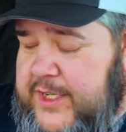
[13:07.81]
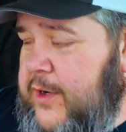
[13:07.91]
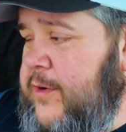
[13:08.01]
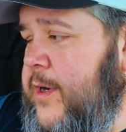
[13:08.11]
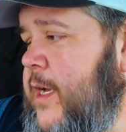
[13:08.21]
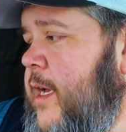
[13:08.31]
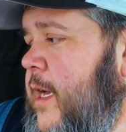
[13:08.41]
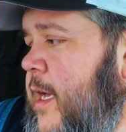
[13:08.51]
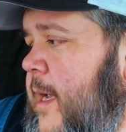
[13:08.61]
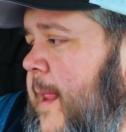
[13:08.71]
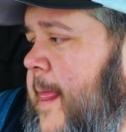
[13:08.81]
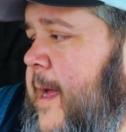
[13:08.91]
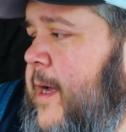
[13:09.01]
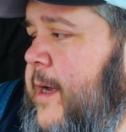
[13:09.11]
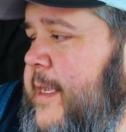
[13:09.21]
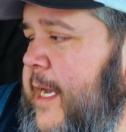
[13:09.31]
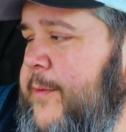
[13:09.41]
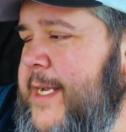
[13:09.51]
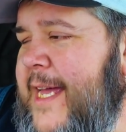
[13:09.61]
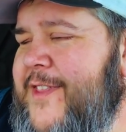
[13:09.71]
So, yeah,
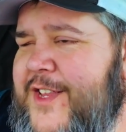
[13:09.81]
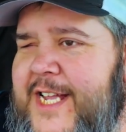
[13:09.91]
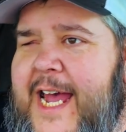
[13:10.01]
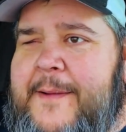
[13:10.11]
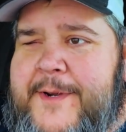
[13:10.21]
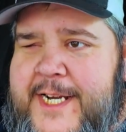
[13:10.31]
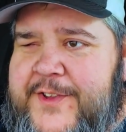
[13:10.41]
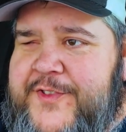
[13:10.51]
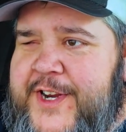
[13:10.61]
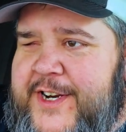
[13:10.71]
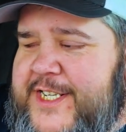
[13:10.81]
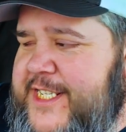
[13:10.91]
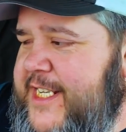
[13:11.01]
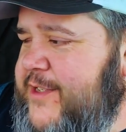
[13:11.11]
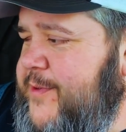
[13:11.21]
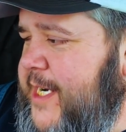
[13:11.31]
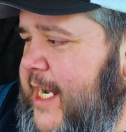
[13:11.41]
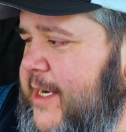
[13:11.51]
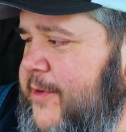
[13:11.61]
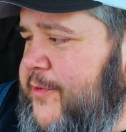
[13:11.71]
we got the time to get there. It's just, we
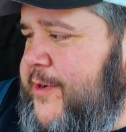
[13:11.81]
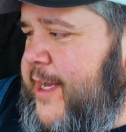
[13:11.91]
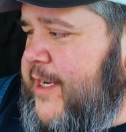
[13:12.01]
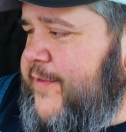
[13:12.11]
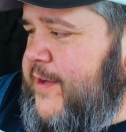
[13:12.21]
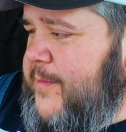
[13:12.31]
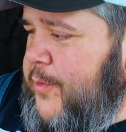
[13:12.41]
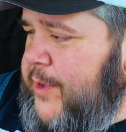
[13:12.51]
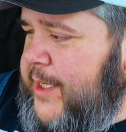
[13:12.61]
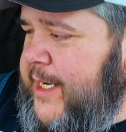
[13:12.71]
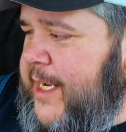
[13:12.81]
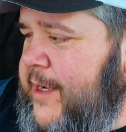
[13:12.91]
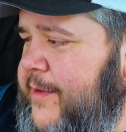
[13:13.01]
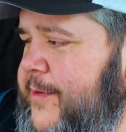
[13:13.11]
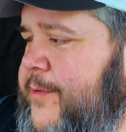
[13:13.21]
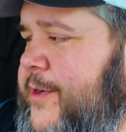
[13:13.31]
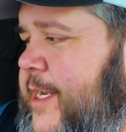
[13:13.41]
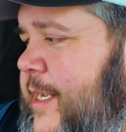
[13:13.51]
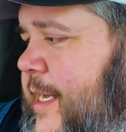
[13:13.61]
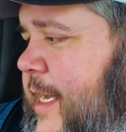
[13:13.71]
got to go through Knoxville in the morning now. Then
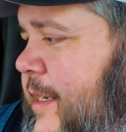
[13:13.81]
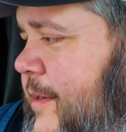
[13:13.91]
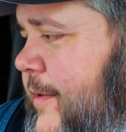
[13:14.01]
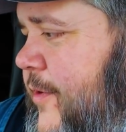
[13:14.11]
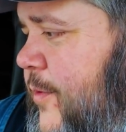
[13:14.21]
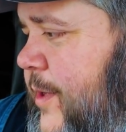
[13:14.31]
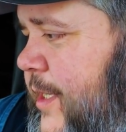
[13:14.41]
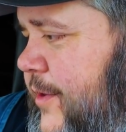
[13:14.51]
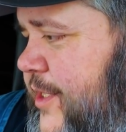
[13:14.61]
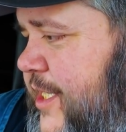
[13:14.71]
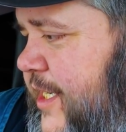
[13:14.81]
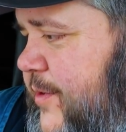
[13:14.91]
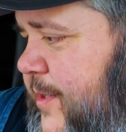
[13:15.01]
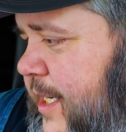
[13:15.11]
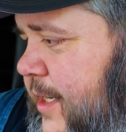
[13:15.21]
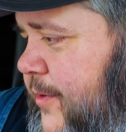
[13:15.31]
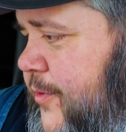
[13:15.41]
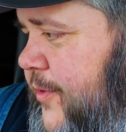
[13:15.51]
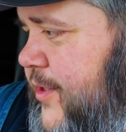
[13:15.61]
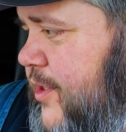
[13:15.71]
I don't even know what other cities we got to go
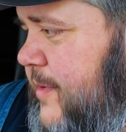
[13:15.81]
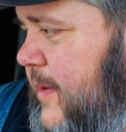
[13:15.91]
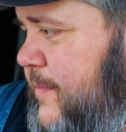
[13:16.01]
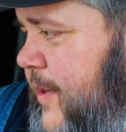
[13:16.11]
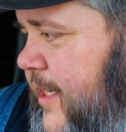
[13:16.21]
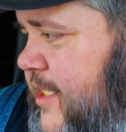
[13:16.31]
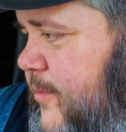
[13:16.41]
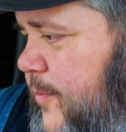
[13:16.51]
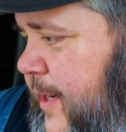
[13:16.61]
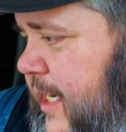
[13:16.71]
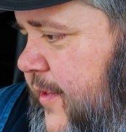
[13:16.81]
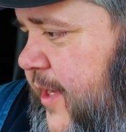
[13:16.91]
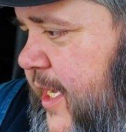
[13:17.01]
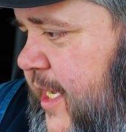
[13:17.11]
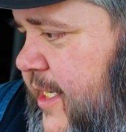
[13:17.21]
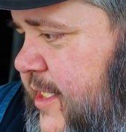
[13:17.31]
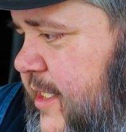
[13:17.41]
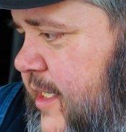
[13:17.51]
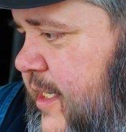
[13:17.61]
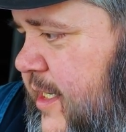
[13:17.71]
through that's going to be a possible pain in the ass.